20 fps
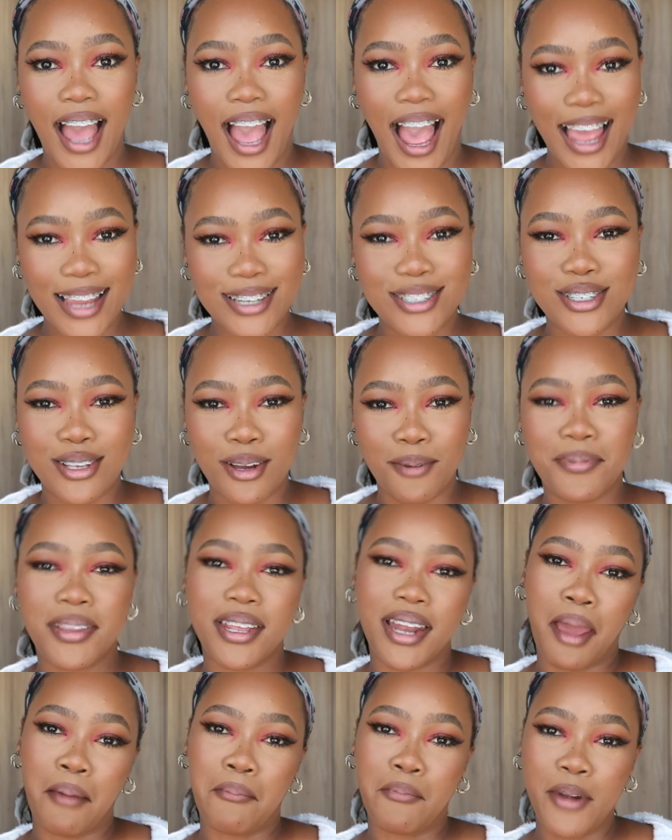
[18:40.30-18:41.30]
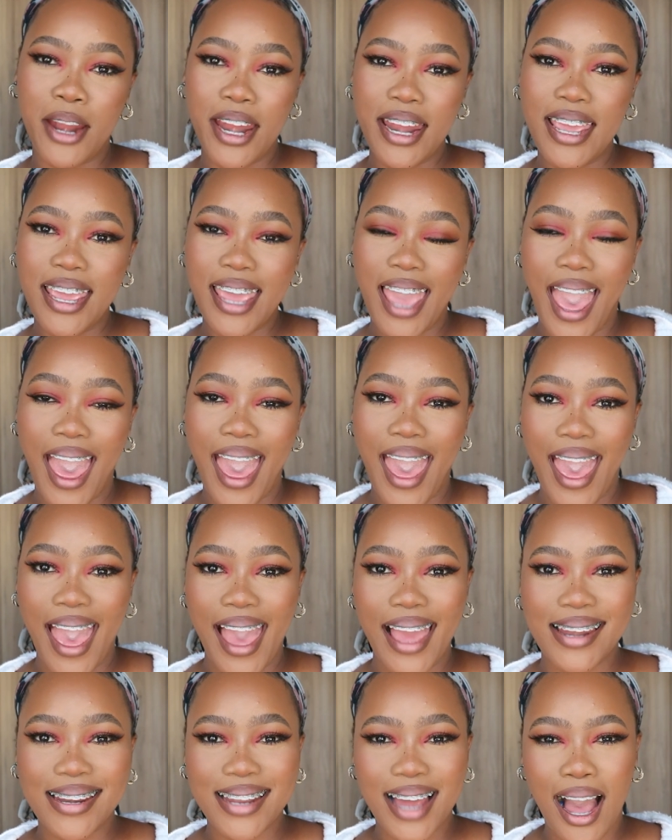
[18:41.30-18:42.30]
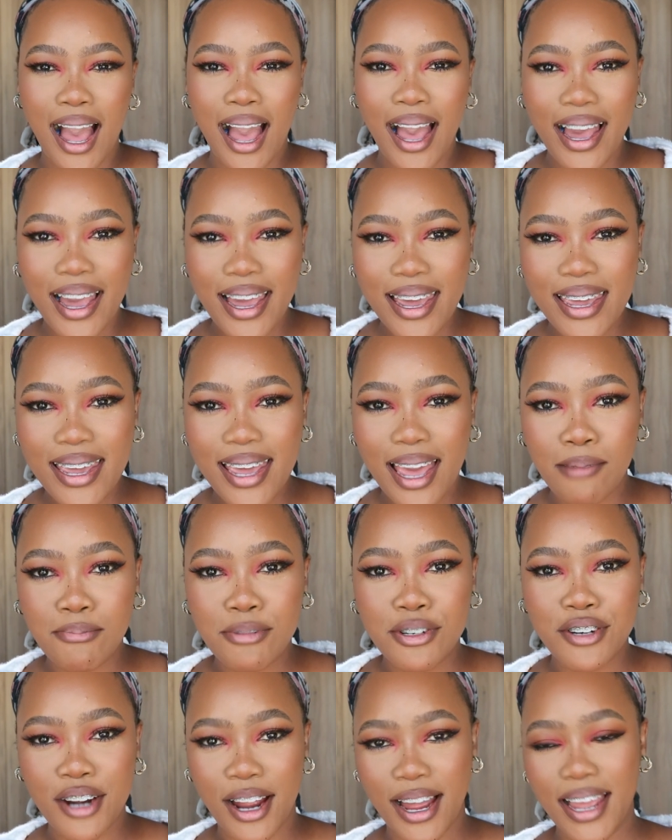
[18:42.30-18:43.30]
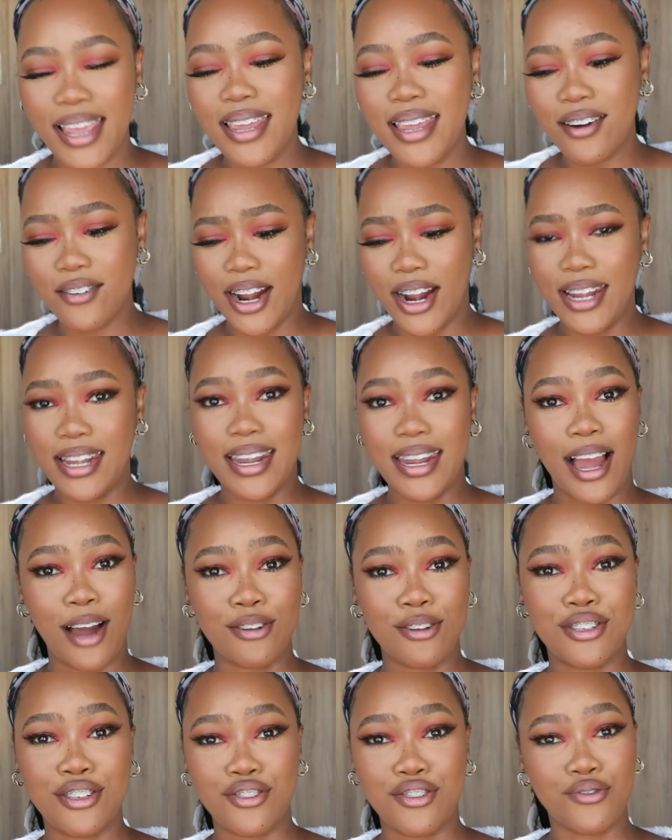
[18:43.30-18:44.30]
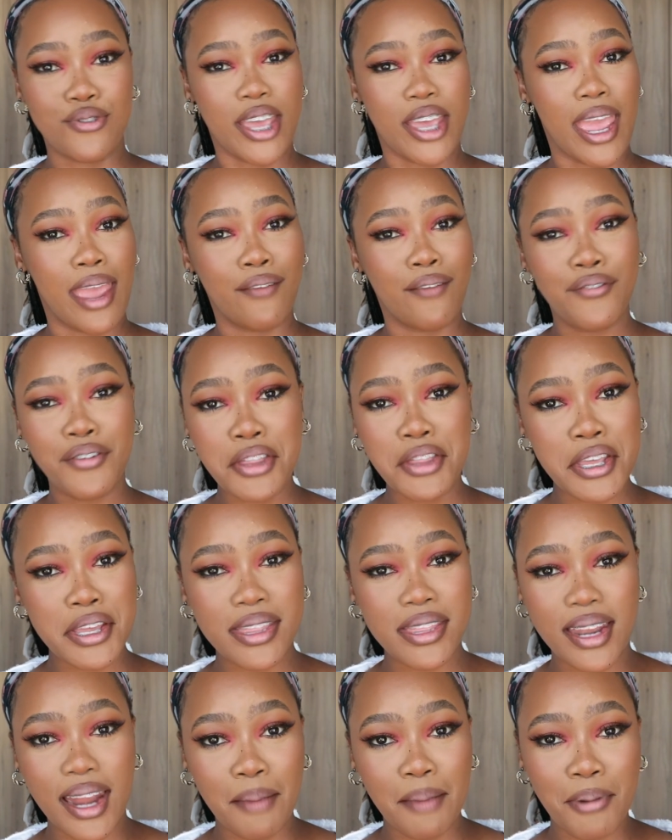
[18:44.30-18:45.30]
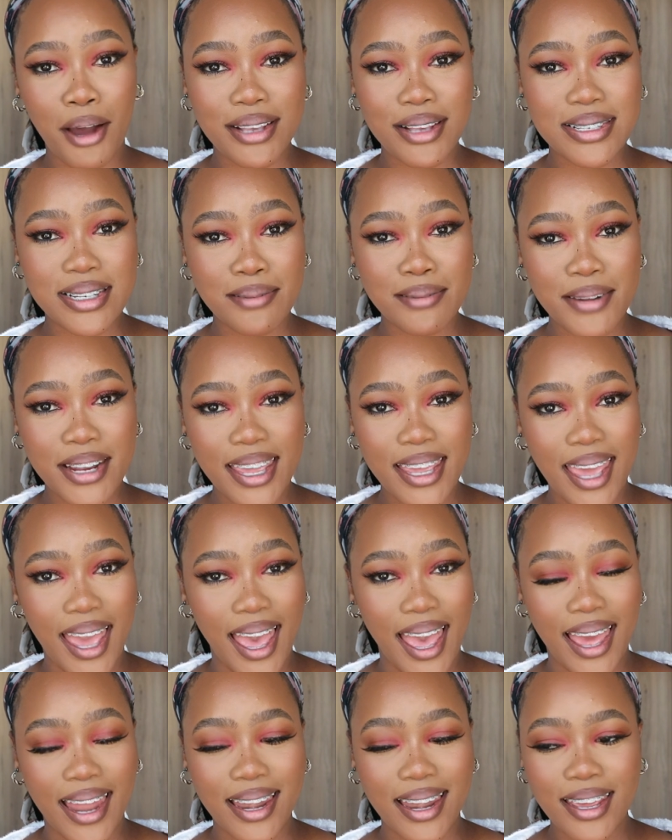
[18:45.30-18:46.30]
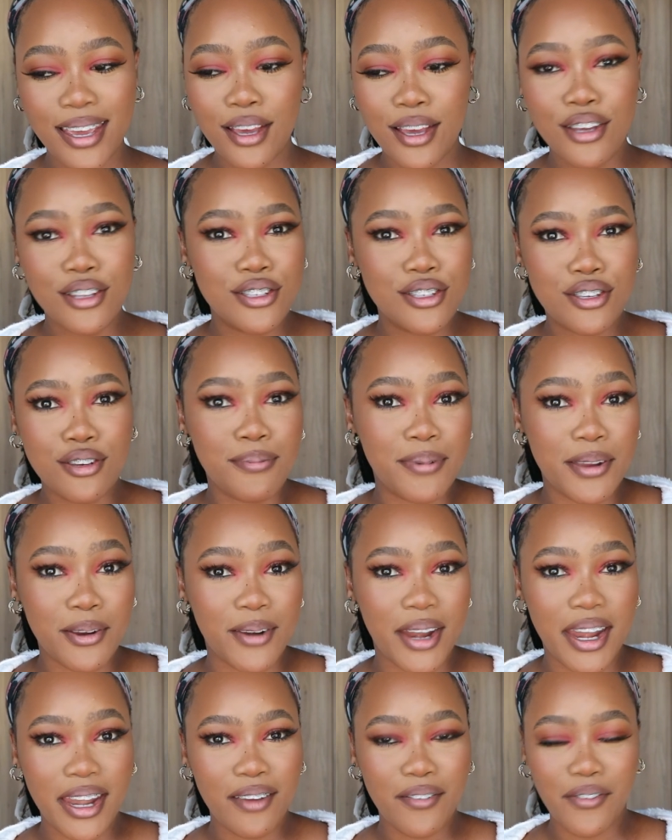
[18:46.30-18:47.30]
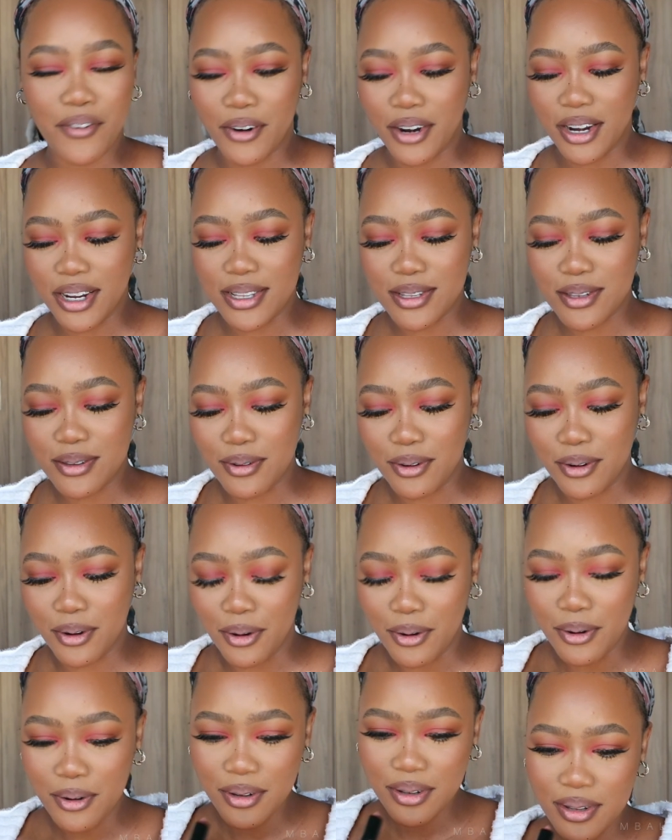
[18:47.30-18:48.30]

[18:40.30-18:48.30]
I just hope that I'm ready, and I am trying right now to do everything that I possibly can to be ready for it, you know.